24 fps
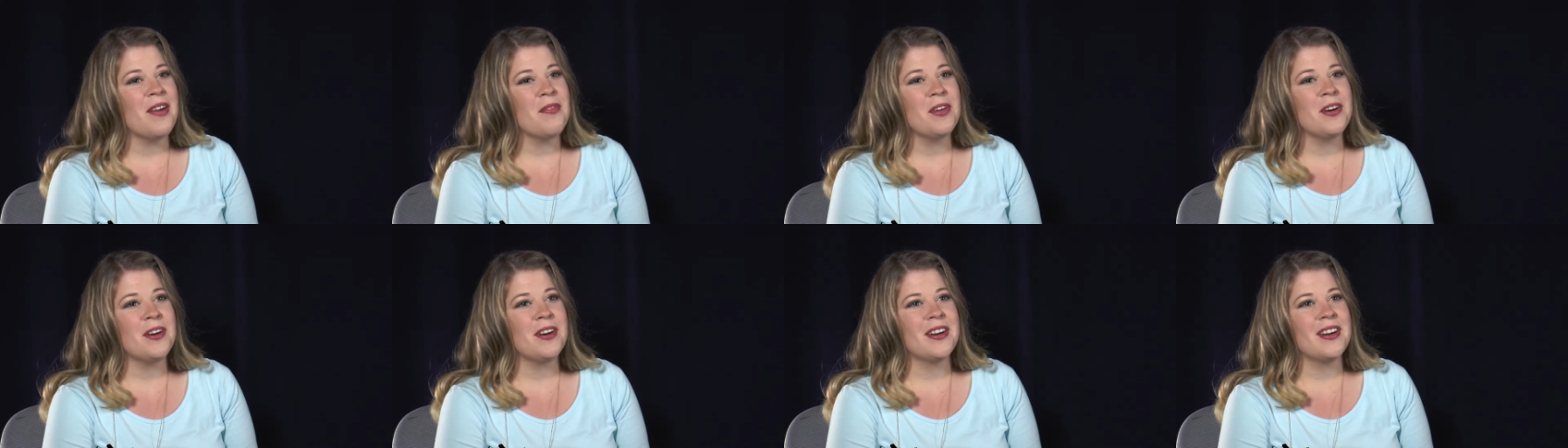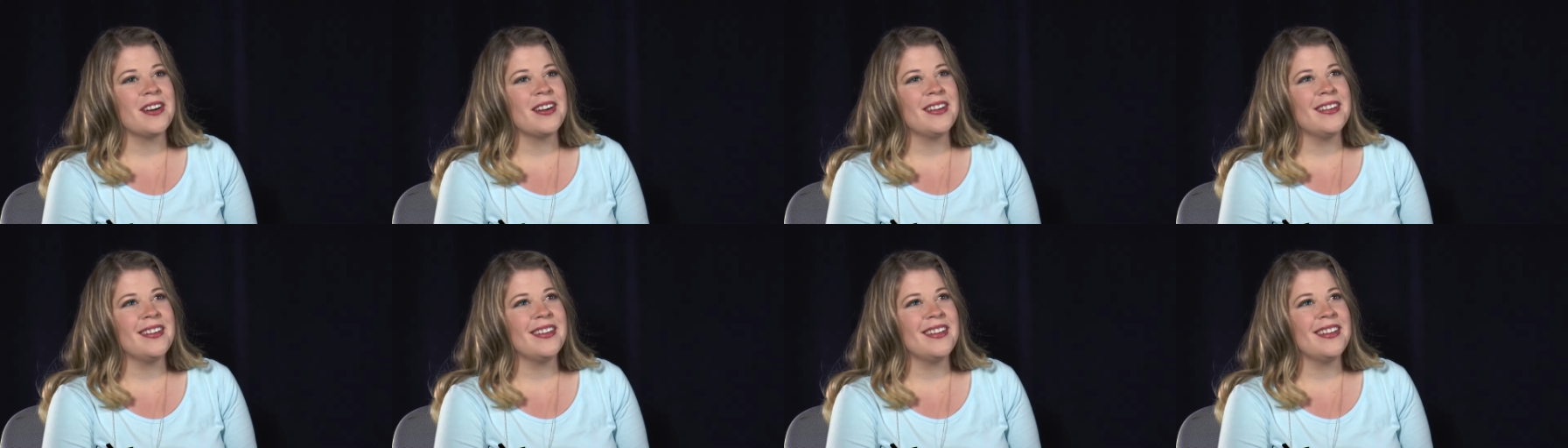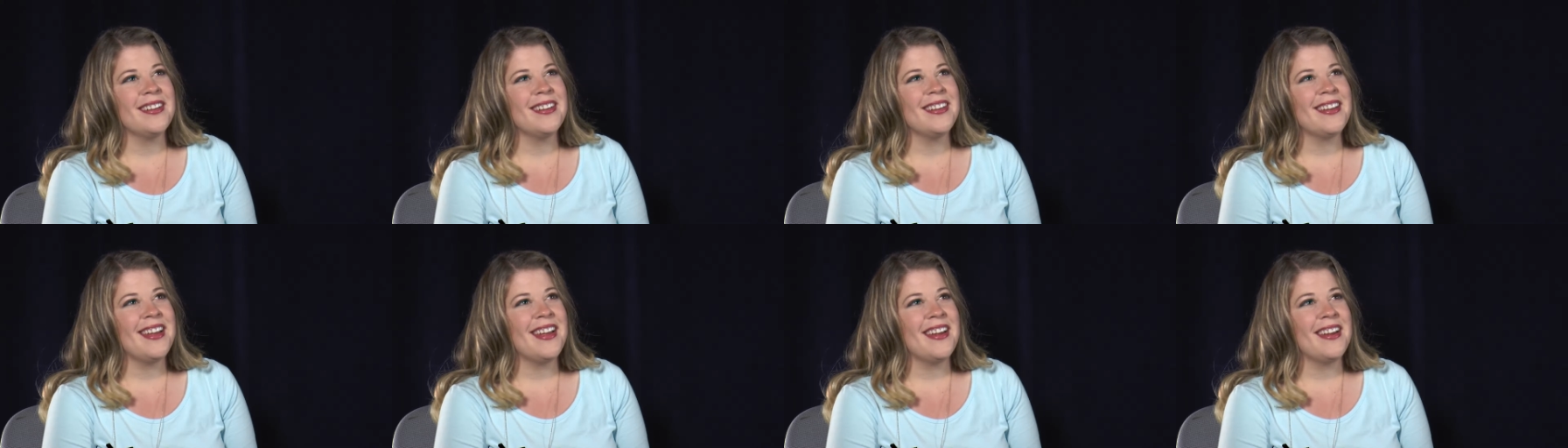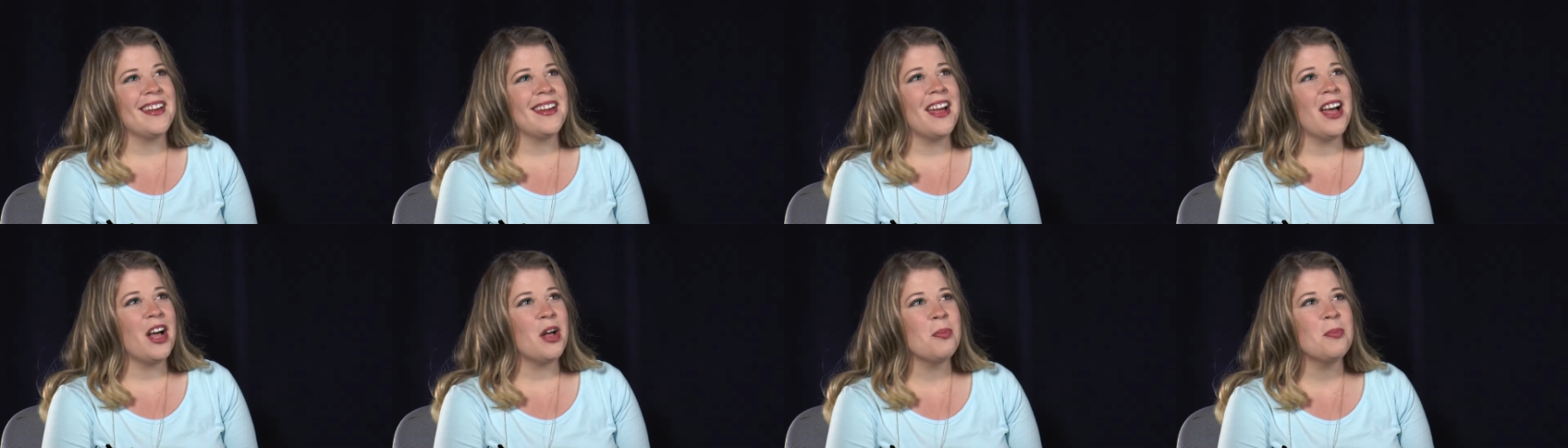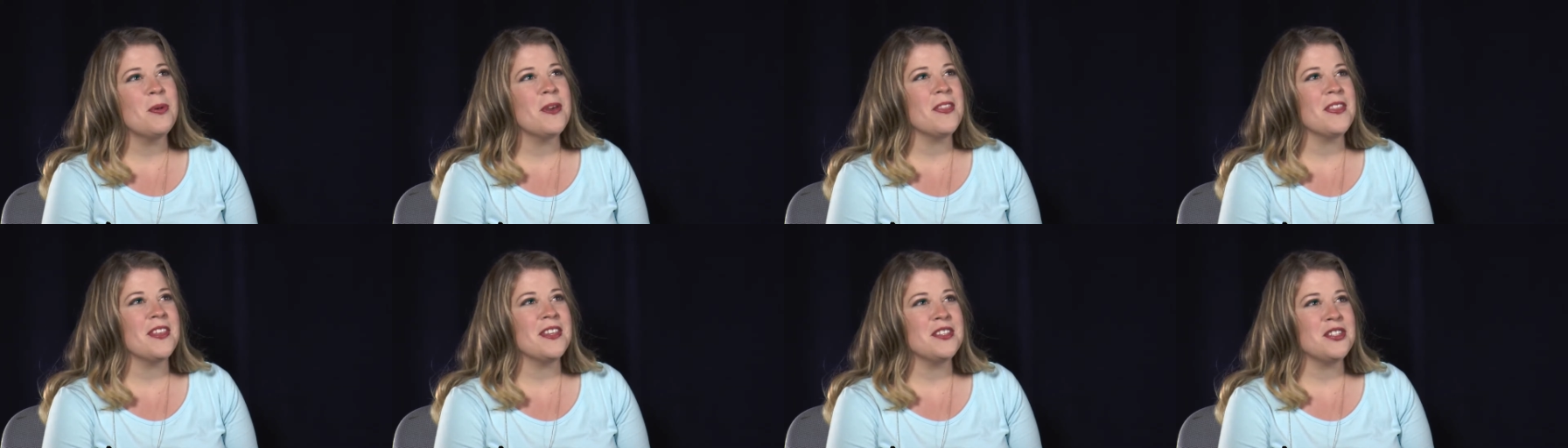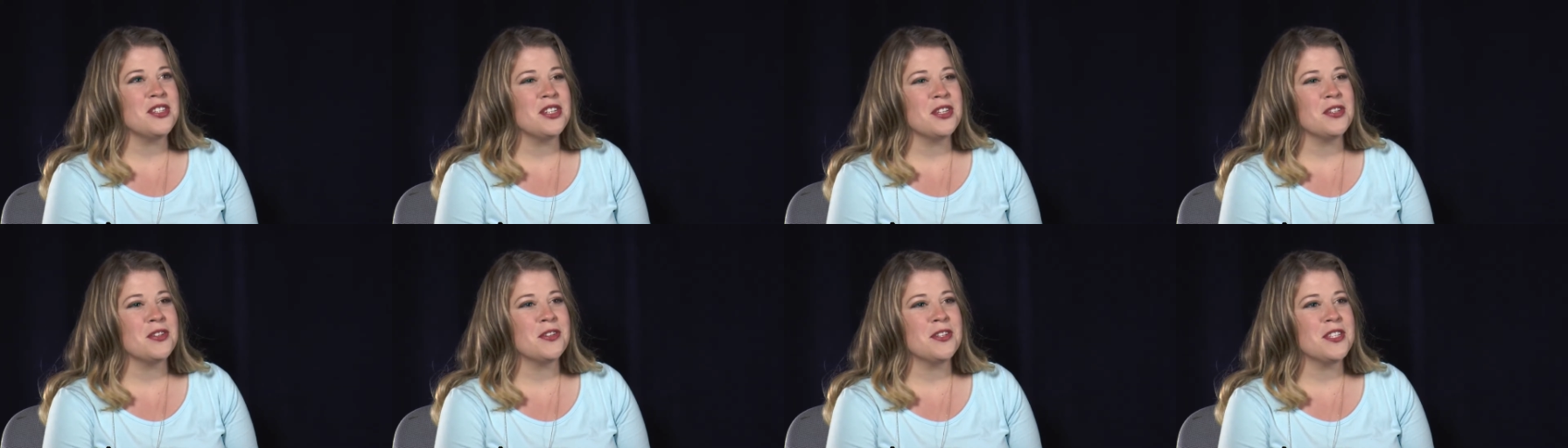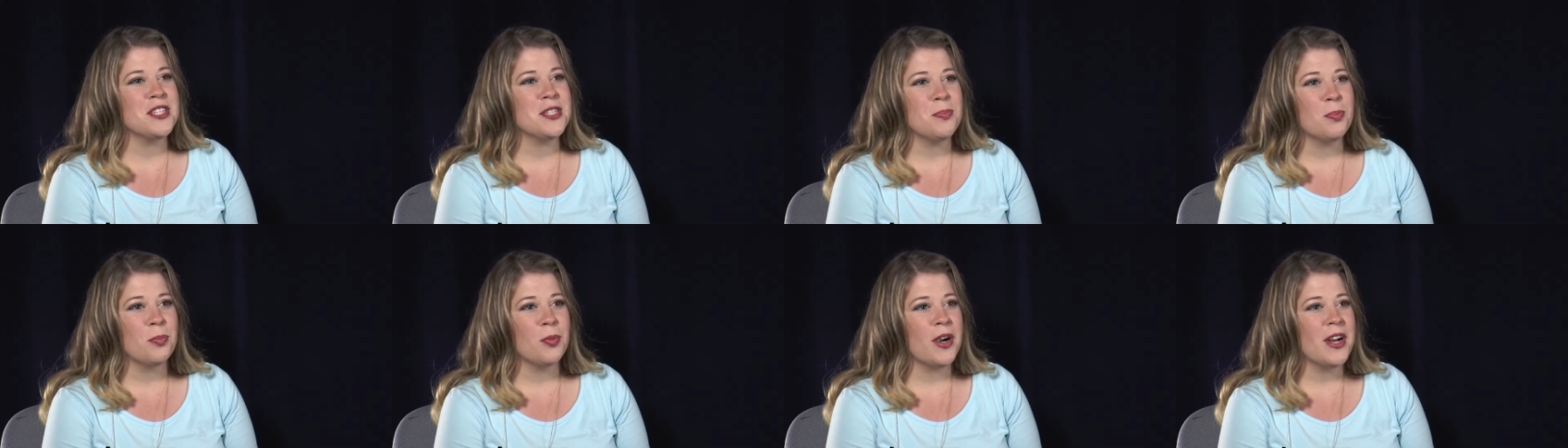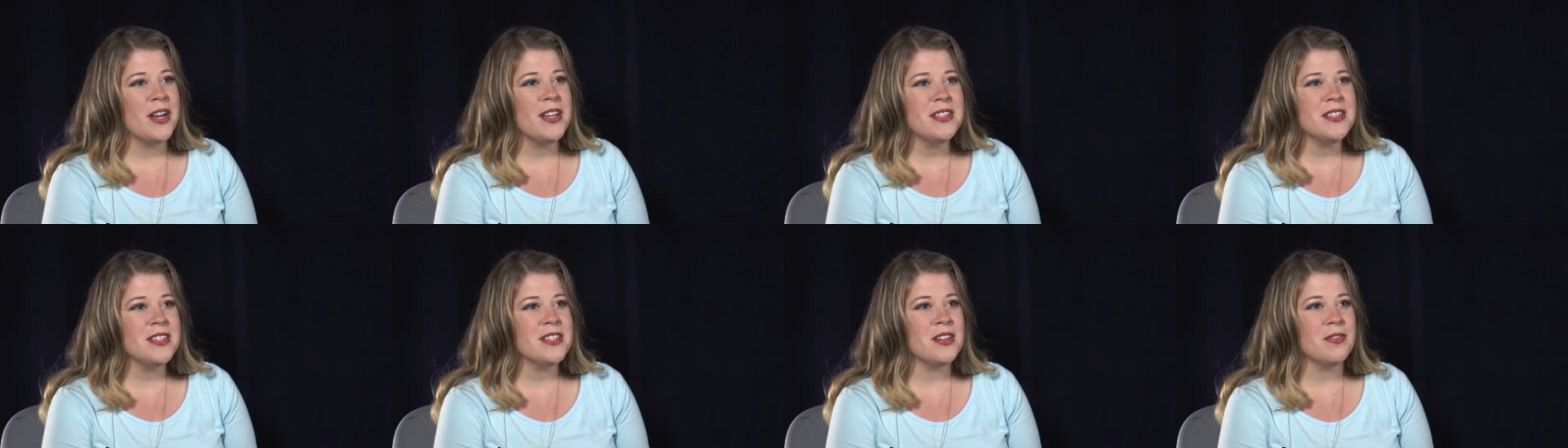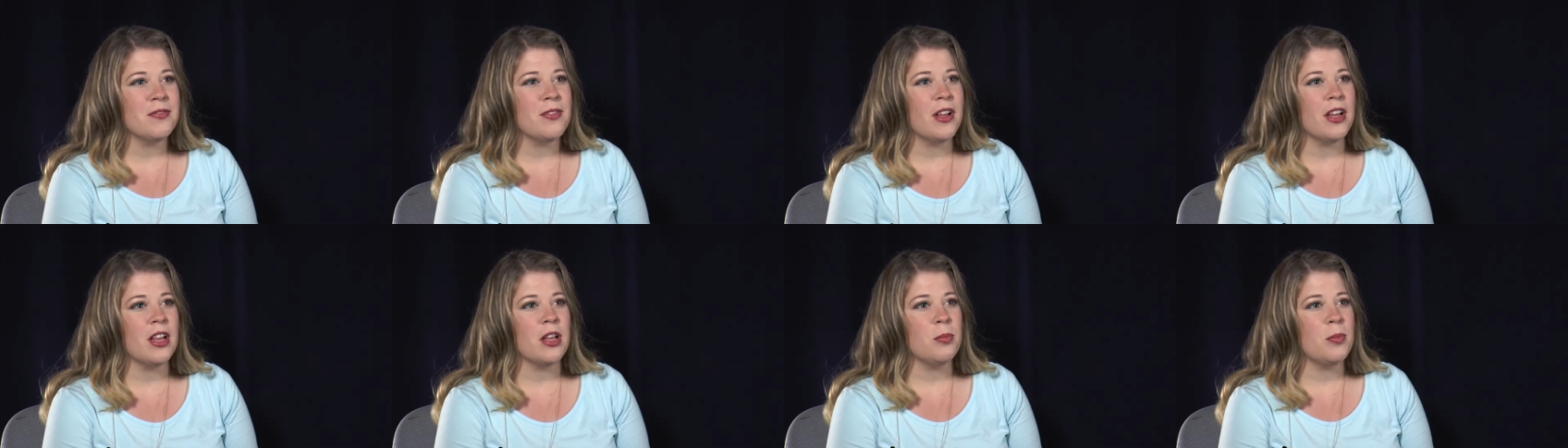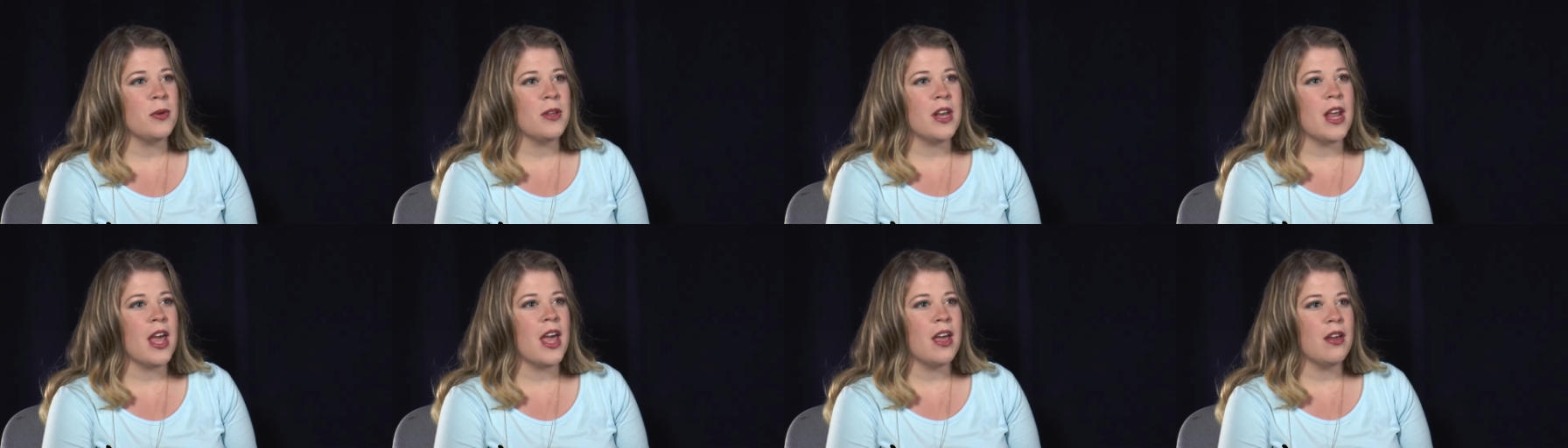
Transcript: We're helping these children's brains develop in